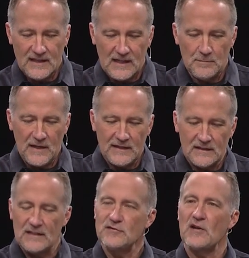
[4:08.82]
they
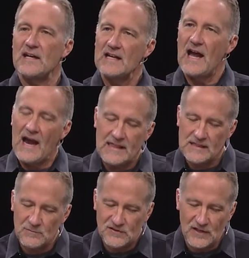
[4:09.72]
immediately tried to hide
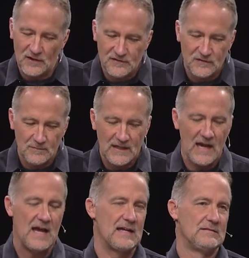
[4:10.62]
themselves from
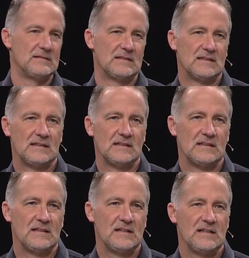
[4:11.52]
God.
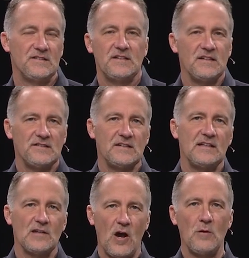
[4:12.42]
You see,
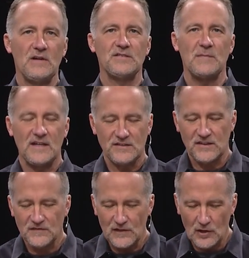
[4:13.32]
sin always makes
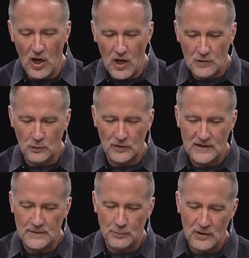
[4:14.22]
us feel awkward
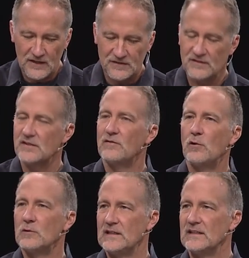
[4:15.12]
in the presence of
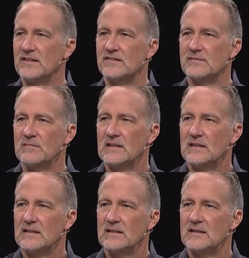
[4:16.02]
holiness.
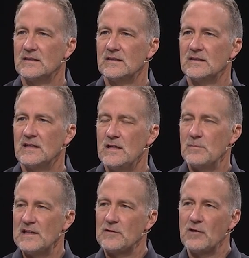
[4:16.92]

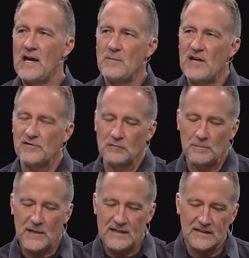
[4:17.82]
Billy Graham has
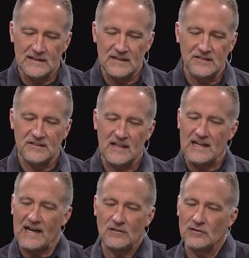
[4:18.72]
repeatedly said,
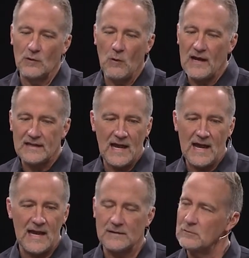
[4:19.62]
I don't know why
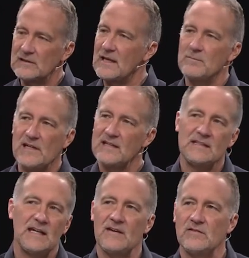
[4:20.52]
God would let me
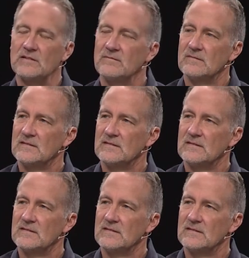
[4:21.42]
into heaven.